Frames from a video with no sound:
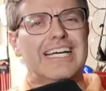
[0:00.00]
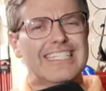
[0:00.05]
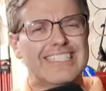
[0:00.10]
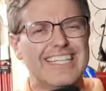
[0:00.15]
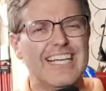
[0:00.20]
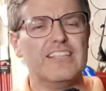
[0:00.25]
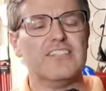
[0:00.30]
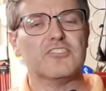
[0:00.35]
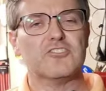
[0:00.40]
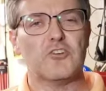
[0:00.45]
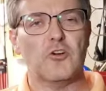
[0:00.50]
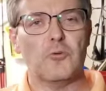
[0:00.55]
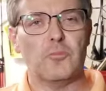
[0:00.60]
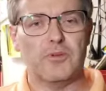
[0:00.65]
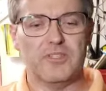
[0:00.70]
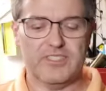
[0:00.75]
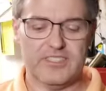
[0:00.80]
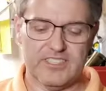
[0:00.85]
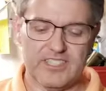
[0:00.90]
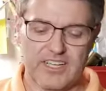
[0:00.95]
telescope
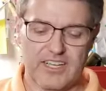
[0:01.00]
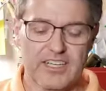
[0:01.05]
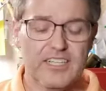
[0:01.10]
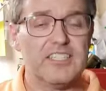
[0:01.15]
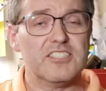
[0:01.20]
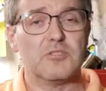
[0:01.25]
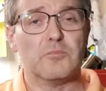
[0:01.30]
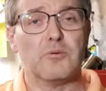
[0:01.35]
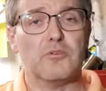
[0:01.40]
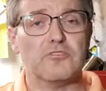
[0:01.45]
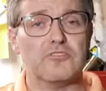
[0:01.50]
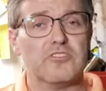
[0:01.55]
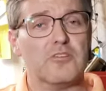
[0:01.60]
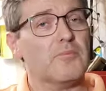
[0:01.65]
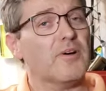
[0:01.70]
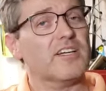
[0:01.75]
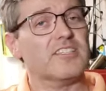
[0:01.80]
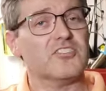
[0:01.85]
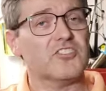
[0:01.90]
inside as opposed to my